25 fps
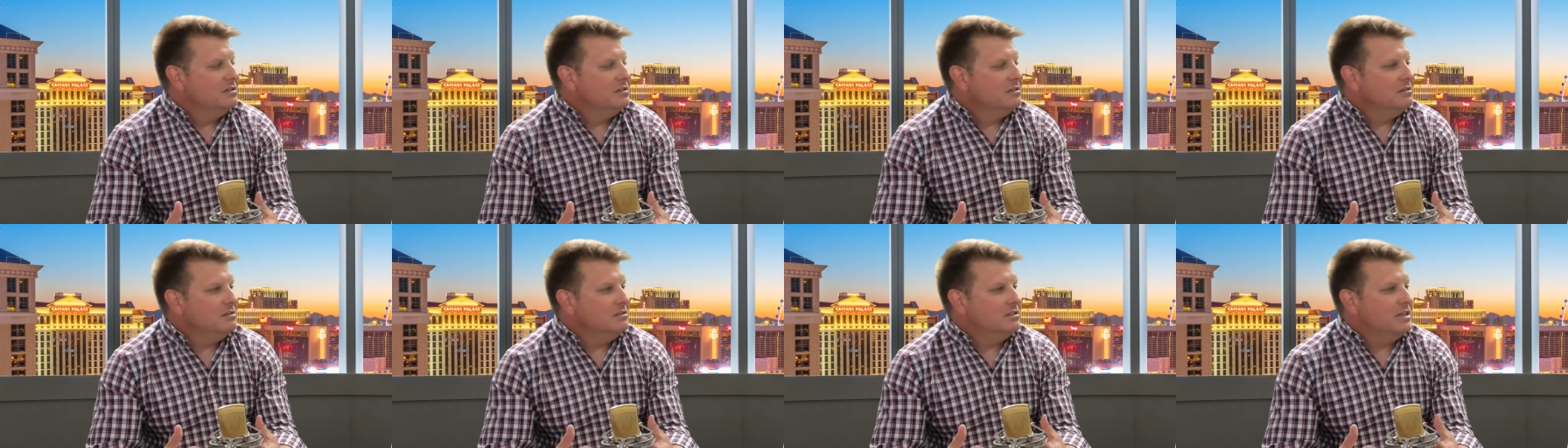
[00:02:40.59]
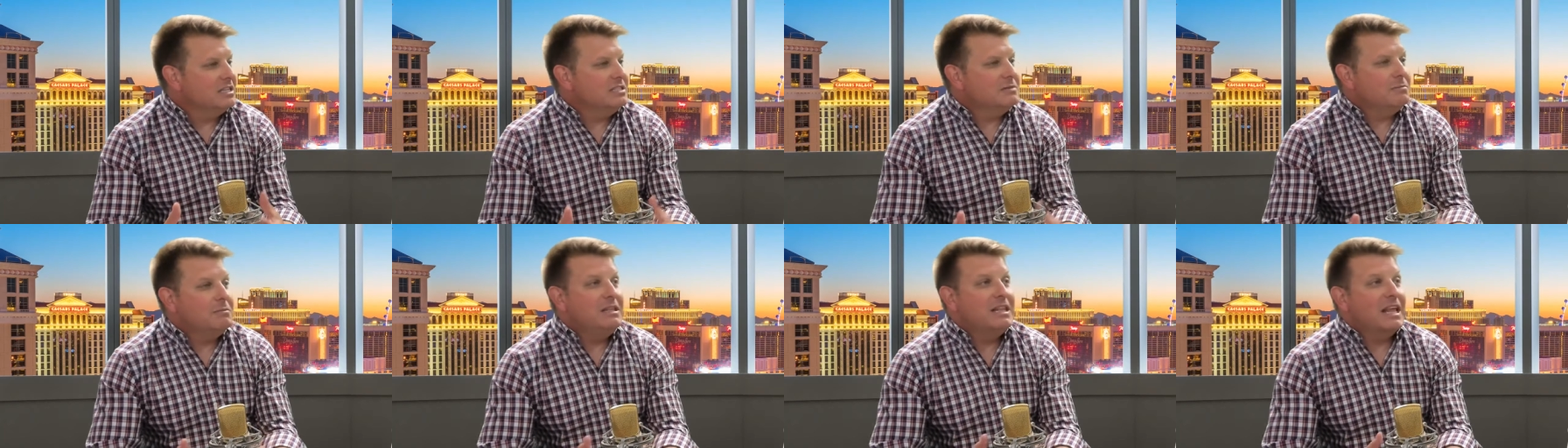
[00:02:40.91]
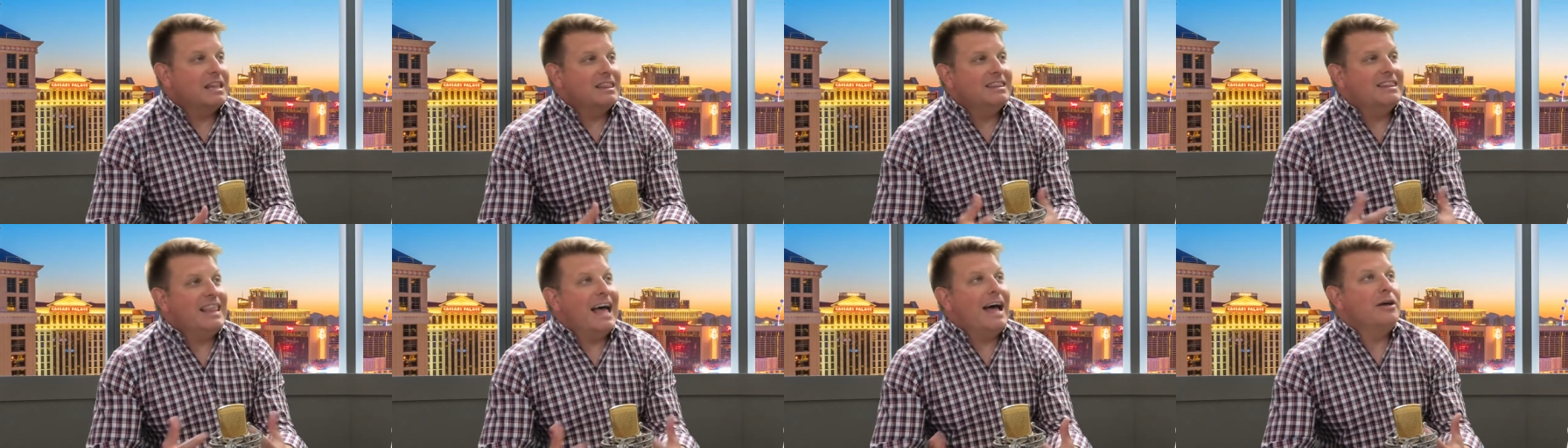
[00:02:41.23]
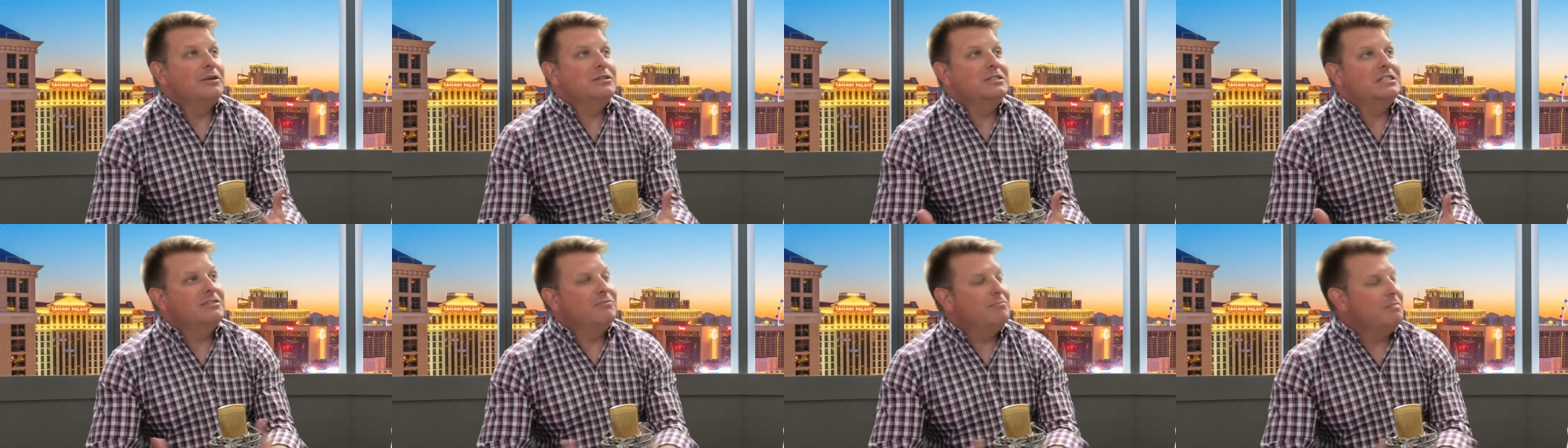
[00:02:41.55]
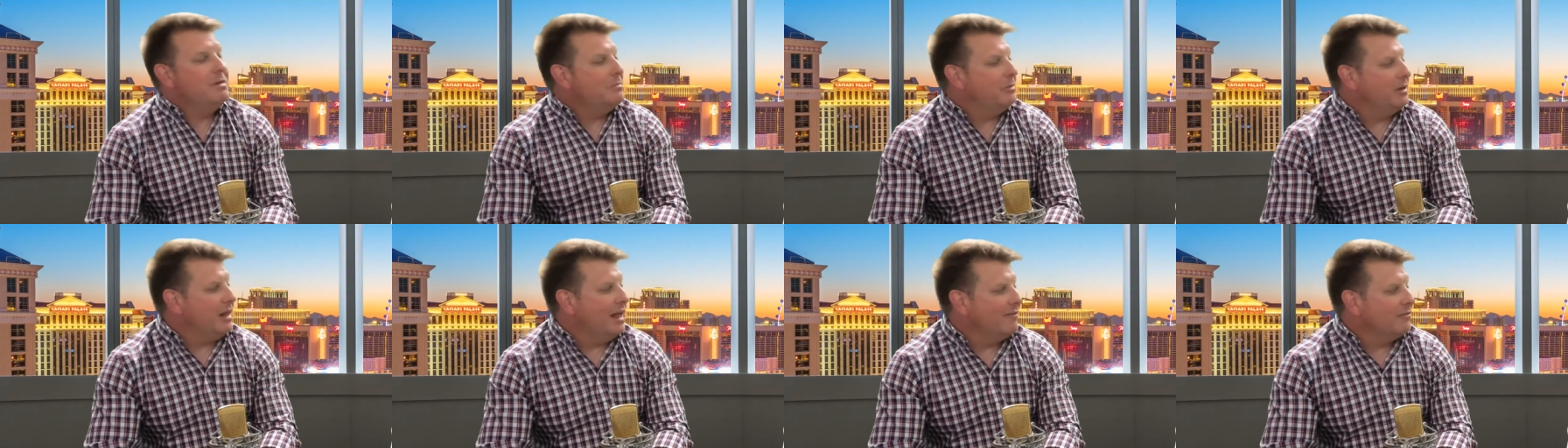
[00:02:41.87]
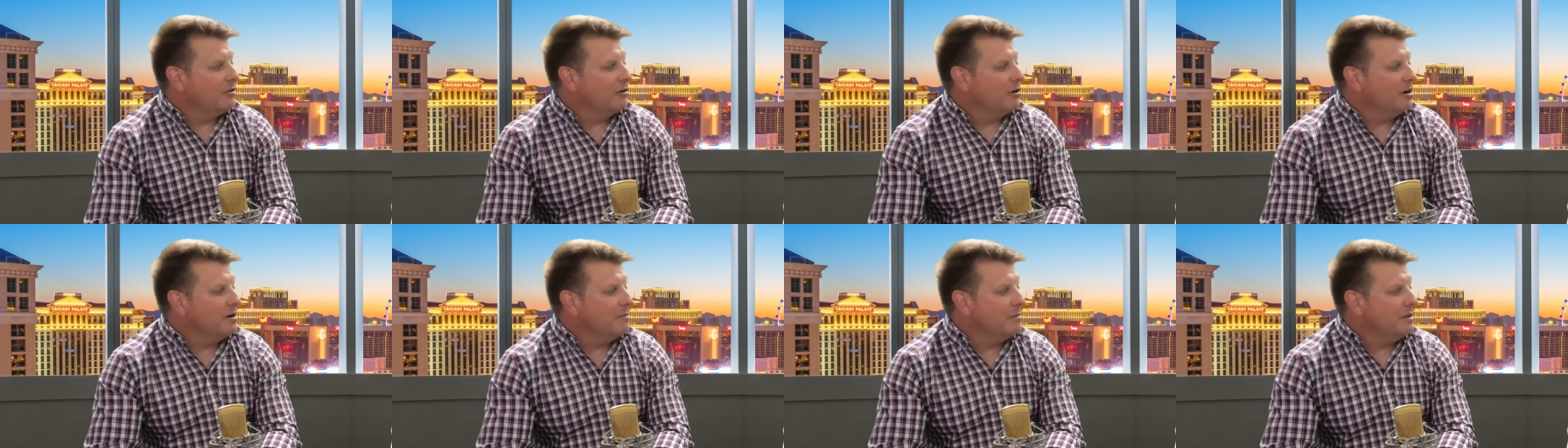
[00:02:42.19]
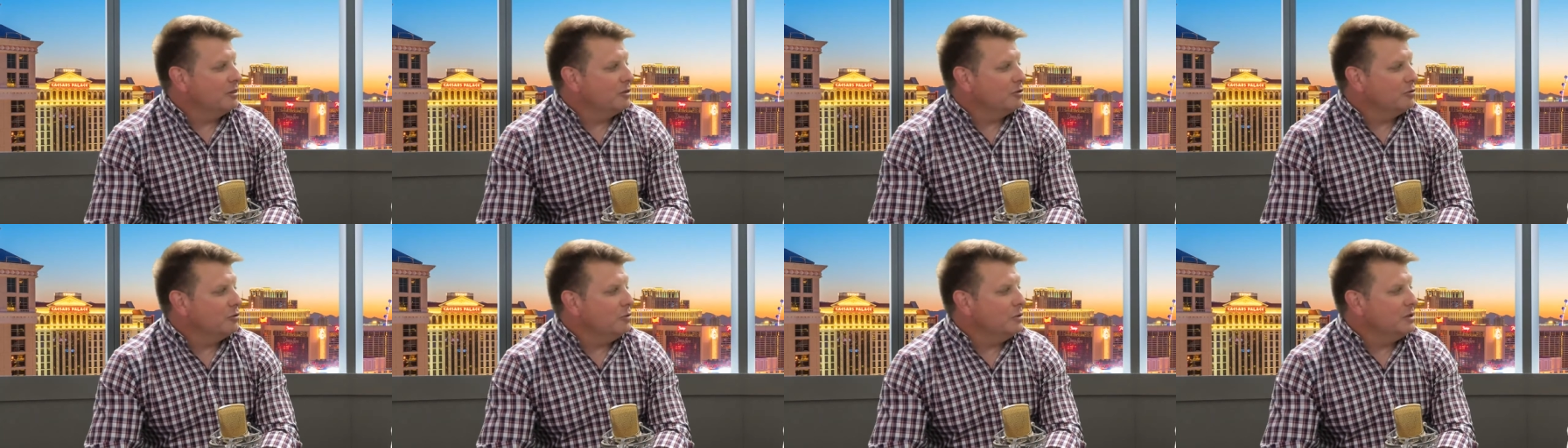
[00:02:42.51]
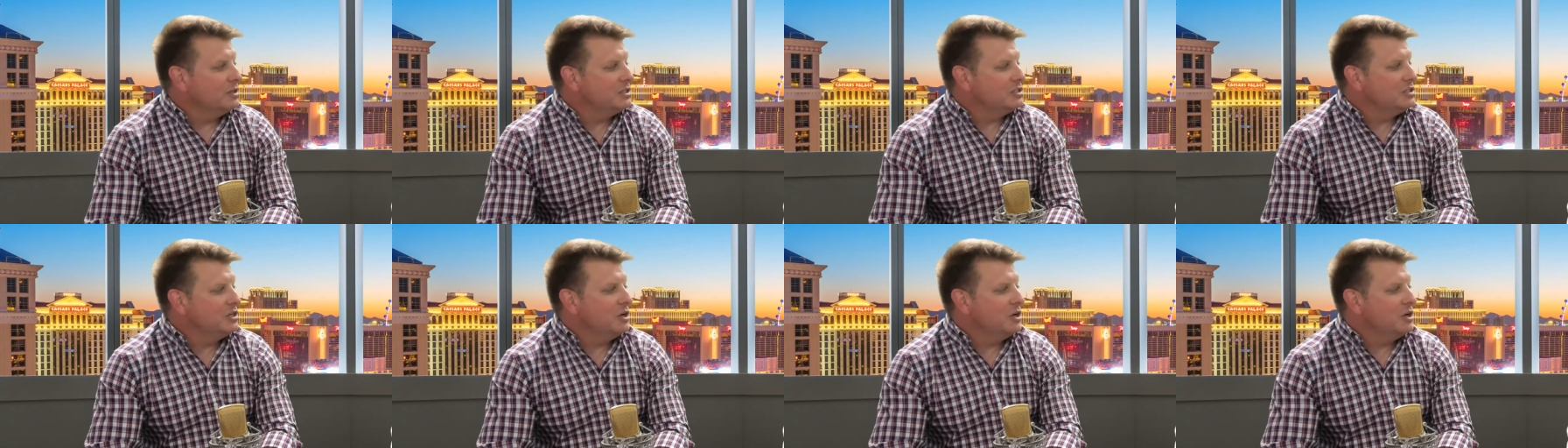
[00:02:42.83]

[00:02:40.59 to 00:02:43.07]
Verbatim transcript: doesn't mean that thousands of people haven't already been through it.